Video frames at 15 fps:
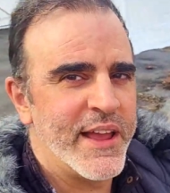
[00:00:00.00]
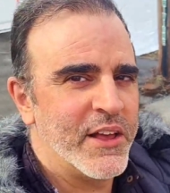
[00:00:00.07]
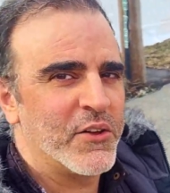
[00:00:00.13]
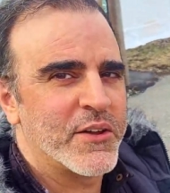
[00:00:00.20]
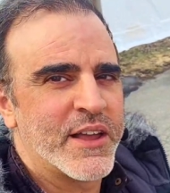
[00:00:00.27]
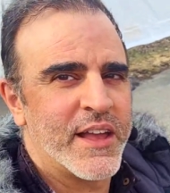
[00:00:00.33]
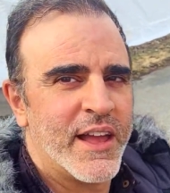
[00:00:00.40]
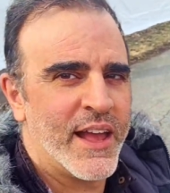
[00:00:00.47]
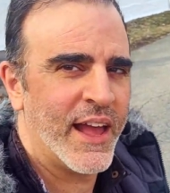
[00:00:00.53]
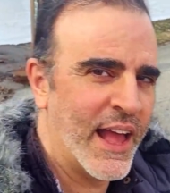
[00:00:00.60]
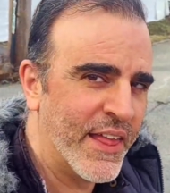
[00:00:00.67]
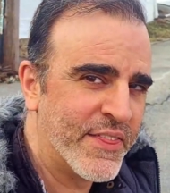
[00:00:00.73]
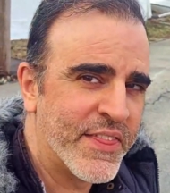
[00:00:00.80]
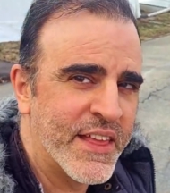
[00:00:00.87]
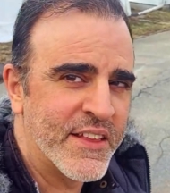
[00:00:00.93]
ilk
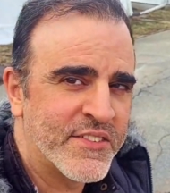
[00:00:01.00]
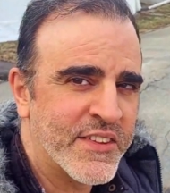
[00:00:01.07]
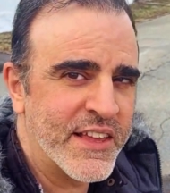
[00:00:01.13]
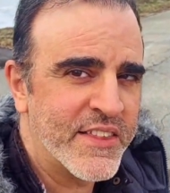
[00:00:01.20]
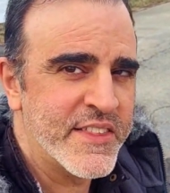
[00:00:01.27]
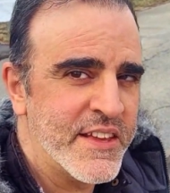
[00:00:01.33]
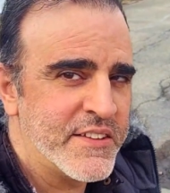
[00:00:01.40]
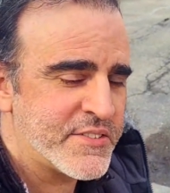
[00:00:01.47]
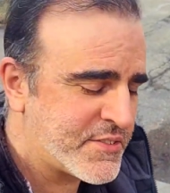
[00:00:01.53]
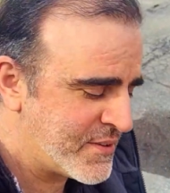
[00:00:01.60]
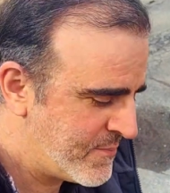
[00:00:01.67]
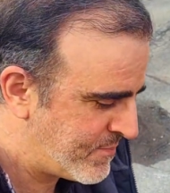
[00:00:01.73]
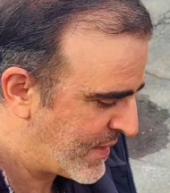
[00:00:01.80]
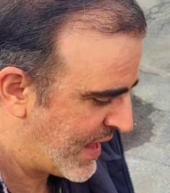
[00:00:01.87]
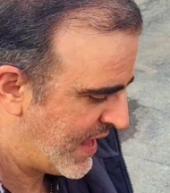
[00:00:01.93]
and things like this.
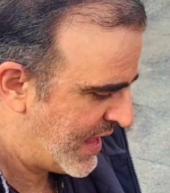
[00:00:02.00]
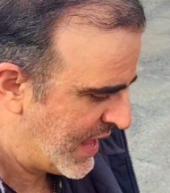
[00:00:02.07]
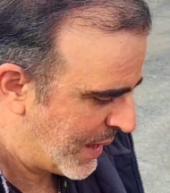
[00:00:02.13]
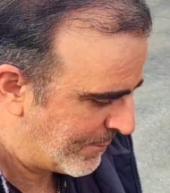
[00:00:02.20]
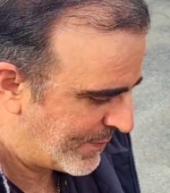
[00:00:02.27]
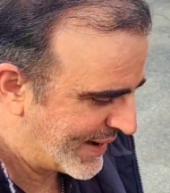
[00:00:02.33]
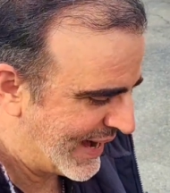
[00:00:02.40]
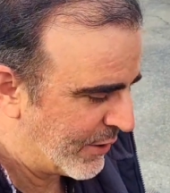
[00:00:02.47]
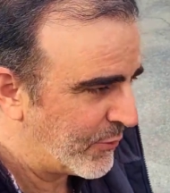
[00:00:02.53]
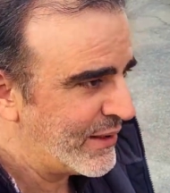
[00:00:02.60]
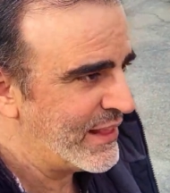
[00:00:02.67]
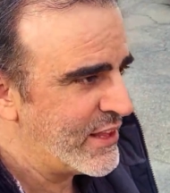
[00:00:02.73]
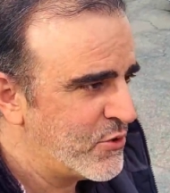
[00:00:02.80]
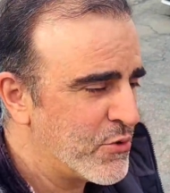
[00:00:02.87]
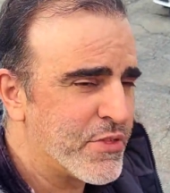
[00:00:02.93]
But I
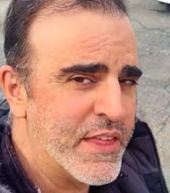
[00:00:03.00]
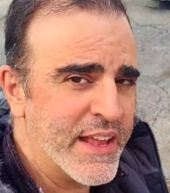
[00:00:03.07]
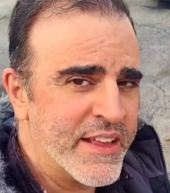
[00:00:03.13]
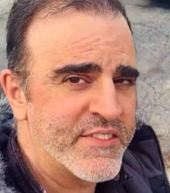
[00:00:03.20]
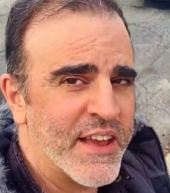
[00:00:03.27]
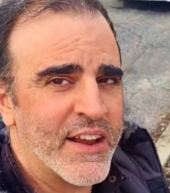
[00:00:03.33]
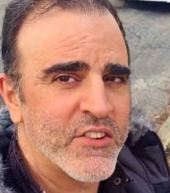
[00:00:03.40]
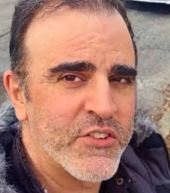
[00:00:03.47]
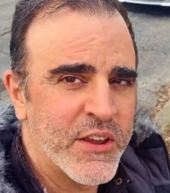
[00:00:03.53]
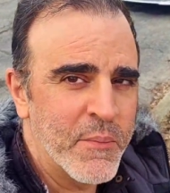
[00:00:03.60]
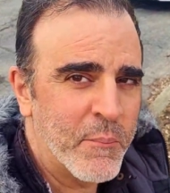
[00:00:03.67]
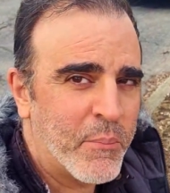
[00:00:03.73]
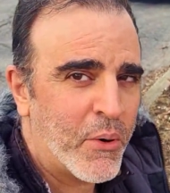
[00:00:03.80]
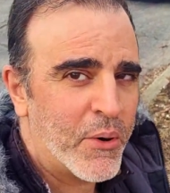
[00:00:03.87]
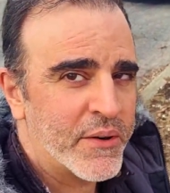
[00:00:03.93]
really do think it's actually
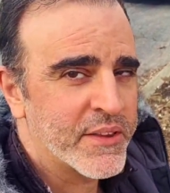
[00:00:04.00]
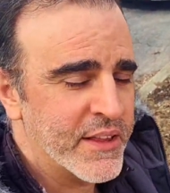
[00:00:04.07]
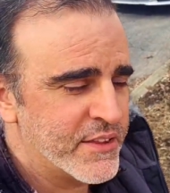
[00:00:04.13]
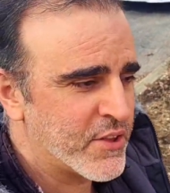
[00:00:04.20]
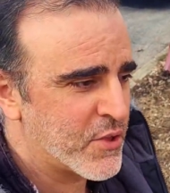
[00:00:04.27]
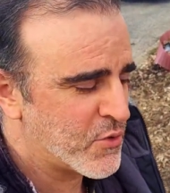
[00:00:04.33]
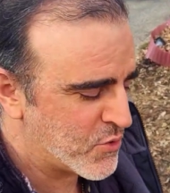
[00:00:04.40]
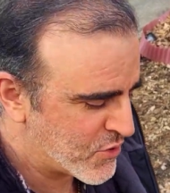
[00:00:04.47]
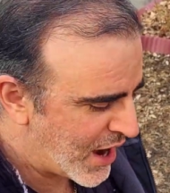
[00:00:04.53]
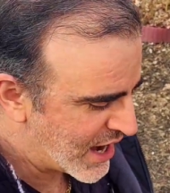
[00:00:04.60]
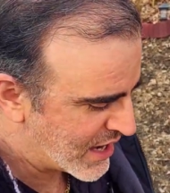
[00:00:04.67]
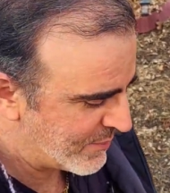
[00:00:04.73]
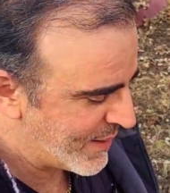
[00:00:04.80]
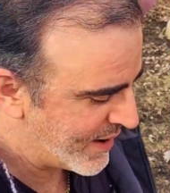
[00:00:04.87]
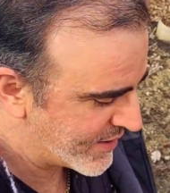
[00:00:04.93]
important to talk
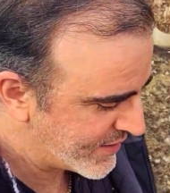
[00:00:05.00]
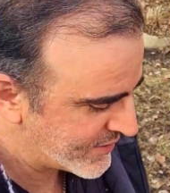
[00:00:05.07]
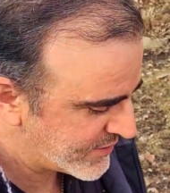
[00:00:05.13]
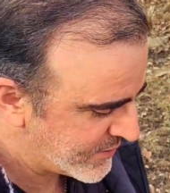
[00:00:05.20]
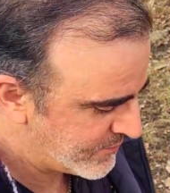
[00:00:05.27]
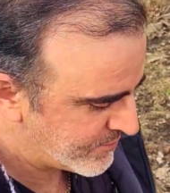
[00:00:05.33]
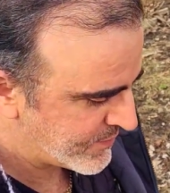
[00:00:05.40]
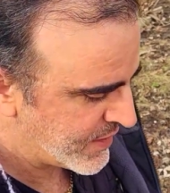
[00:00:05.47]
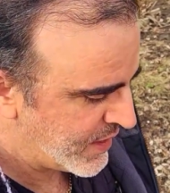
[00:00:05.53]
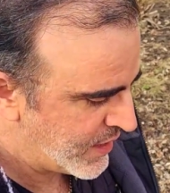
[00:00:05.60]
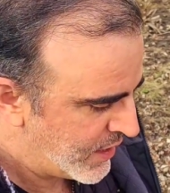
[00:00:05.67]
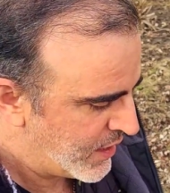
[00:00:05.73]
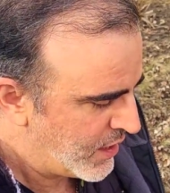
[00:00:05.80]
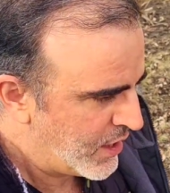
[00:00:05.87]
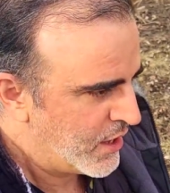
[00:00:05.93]
about it.
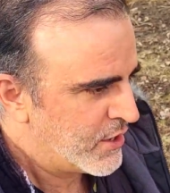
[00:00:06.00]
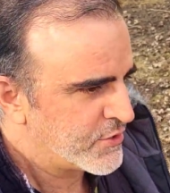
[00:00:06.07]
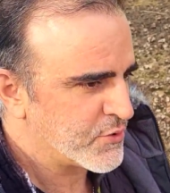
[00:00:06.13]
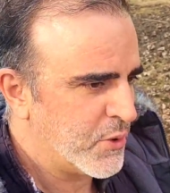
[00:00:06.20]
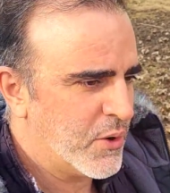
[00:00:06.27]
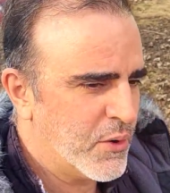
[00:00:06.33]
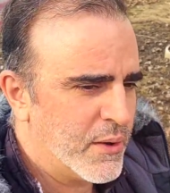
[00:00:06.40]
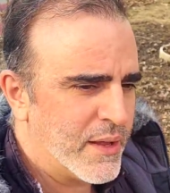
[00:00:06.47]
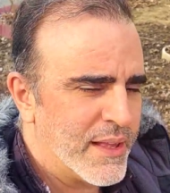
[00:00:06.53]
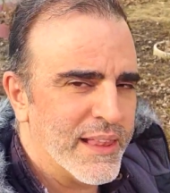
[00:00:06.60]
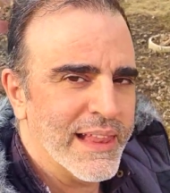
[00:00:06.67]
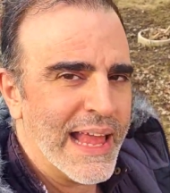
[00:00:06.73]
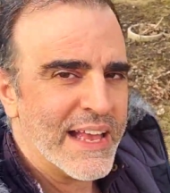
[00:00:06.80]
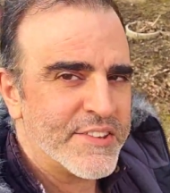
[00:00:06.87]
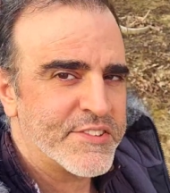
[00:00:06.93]
So
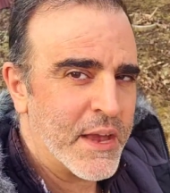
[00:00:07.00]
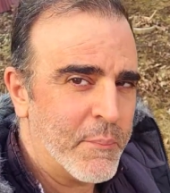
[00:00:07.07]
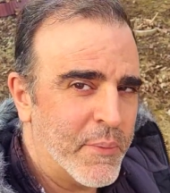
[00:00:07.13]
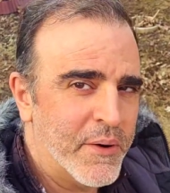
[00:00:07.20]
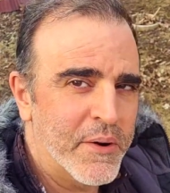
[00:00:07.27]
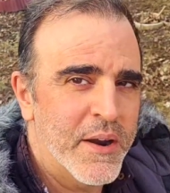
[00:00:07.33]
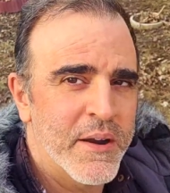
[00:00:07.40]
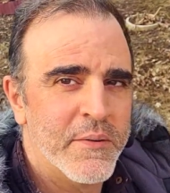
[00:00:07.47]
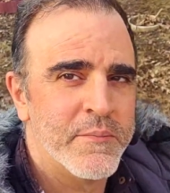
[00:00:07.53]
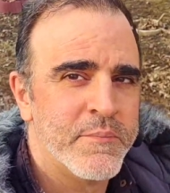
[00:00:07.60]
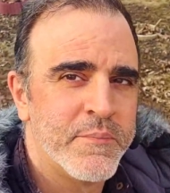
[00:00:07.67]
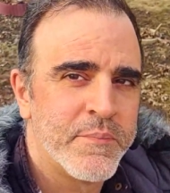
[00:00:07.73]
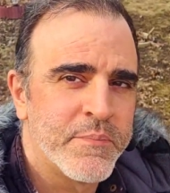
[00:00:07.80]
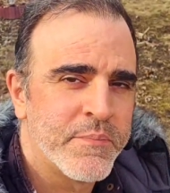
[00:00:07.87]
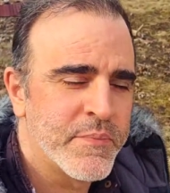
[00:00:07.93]
last summer,
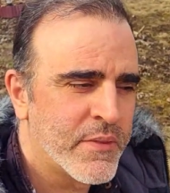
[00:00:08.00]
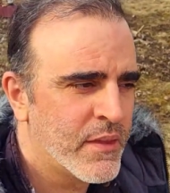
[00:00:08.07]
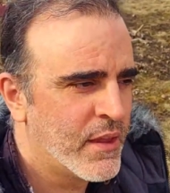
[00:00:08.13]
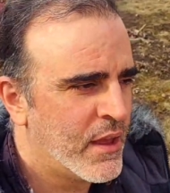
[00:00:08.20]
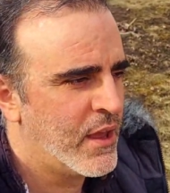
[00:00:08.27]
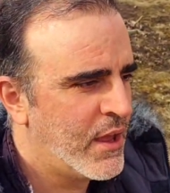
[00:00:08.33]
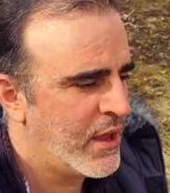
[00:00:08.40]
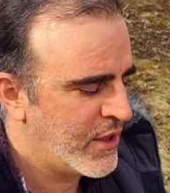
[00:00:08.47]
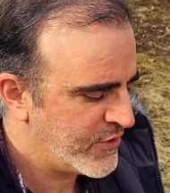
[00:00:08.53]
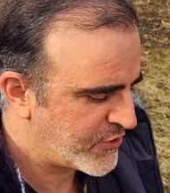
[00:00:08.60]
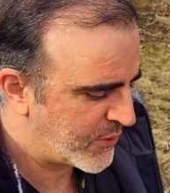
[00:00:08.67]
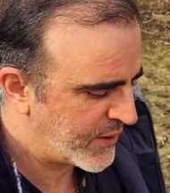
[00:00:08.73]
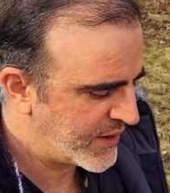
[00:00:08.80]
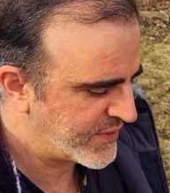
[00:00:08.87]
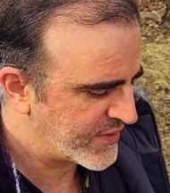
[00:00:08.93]

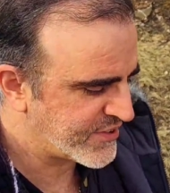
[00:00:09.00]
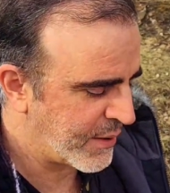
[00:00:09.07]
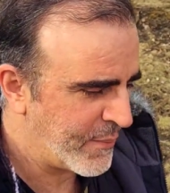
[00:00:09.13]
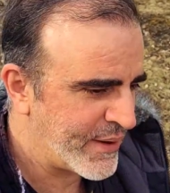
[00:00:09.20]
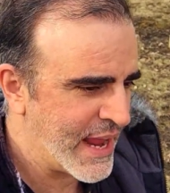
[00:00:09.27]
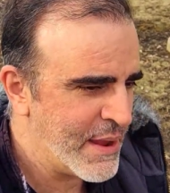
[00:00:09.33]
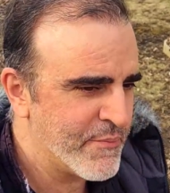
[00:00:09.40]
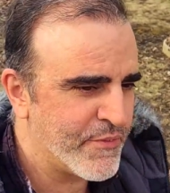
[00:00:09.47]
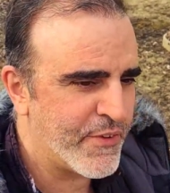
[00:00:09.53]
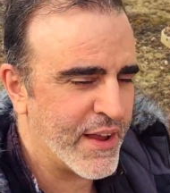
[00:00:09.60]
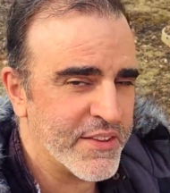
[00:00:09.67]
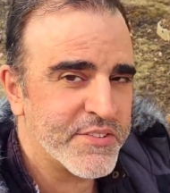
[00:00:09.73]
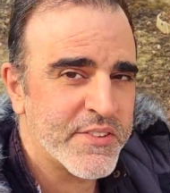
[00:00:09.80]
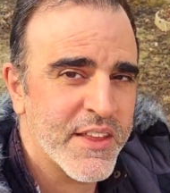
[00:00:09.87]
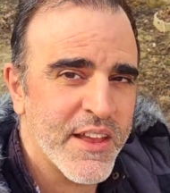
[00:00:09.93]
during the Summer Game
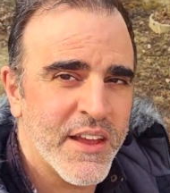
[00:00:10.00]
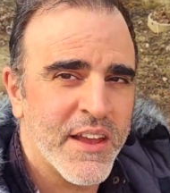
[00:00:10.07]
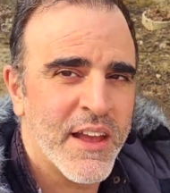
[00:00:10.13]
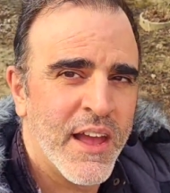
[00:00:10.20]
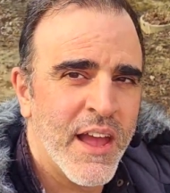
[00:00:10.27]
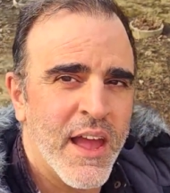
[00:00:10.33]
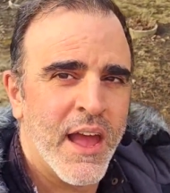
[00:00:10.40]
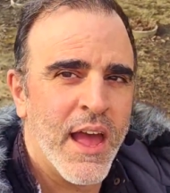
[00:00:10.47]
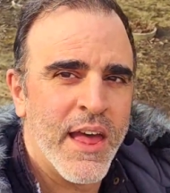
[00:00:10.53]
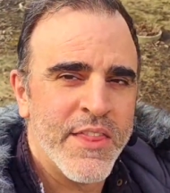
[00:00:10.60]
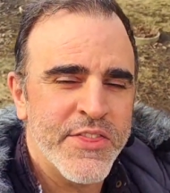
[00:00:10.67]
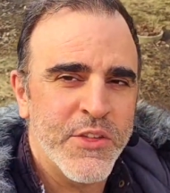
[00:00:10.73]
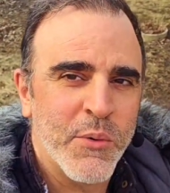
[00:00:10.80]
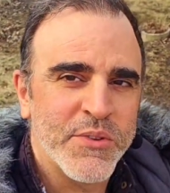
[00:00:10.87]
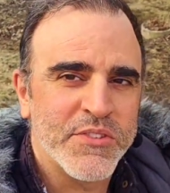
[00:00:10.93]
Fest,
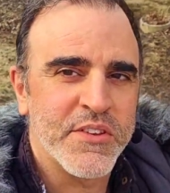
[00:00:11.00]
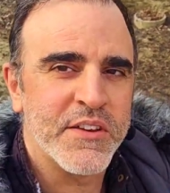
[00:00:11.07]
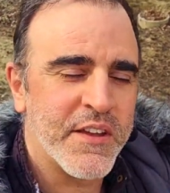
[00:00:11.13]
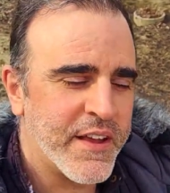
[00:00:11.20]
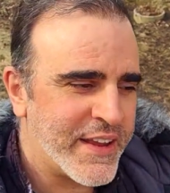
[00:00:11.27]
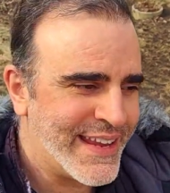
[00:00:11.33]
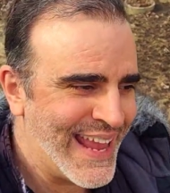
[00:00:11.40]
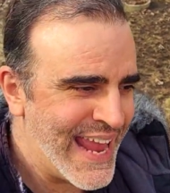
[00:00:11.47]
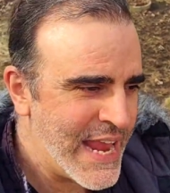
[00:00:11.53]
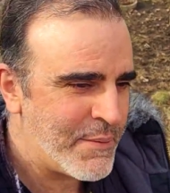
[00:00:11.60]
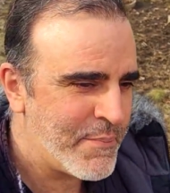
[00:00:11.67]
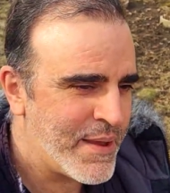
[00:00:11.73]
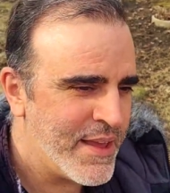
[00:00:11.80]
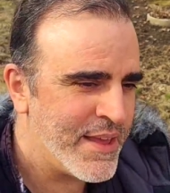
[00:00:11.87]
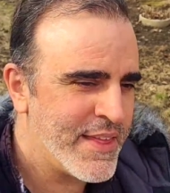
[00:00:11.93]
there was a game
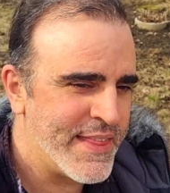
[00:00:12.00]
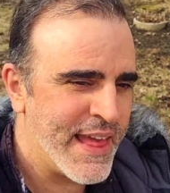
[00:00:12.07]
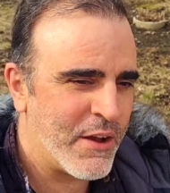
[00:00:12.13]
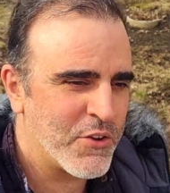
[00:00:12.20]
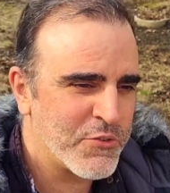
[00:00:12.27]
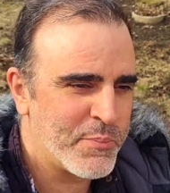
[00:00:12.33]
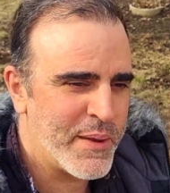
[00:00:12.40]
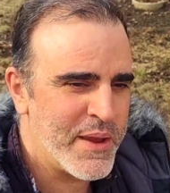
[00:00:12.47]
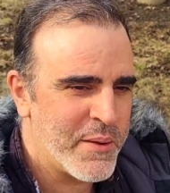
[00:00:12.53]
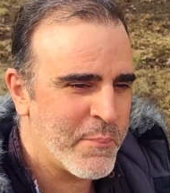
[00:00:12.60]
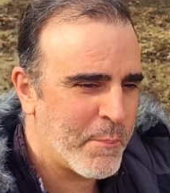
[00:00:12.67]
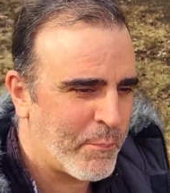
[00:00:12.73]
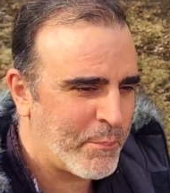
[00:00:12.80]
that was being